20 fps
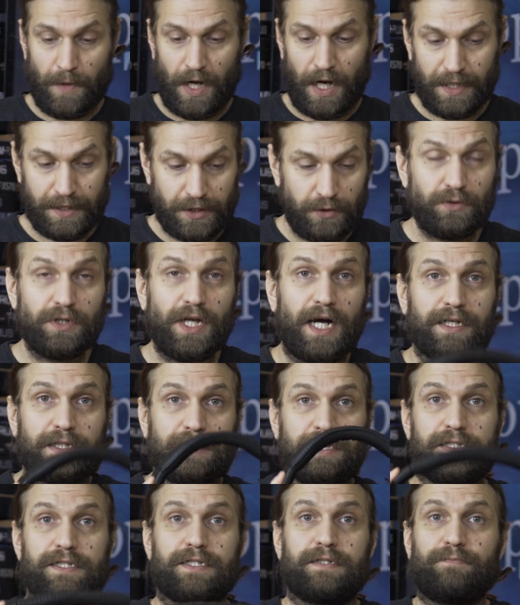I do like
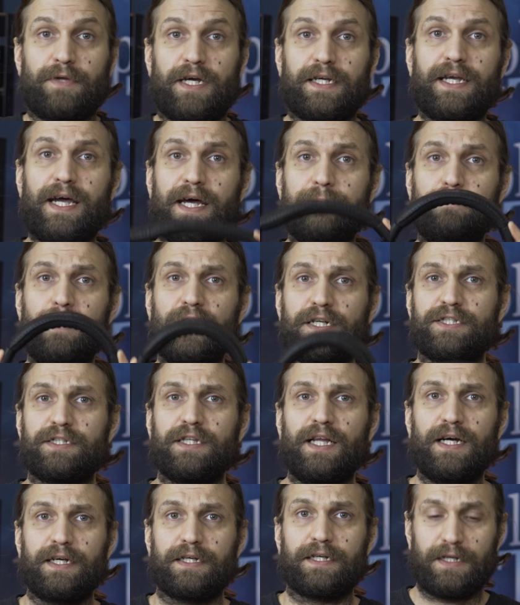this. Again, much
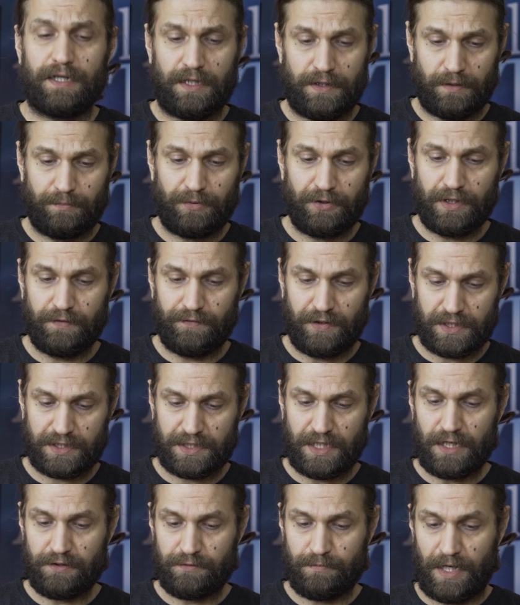like in the previous
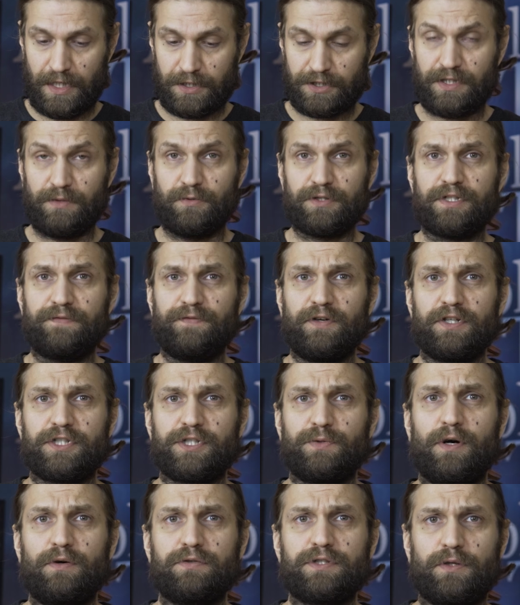Deathmatch, there was the
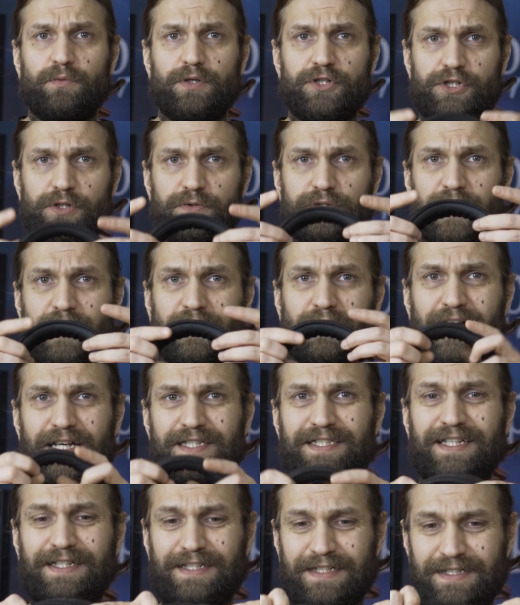Virtuoso which used the classic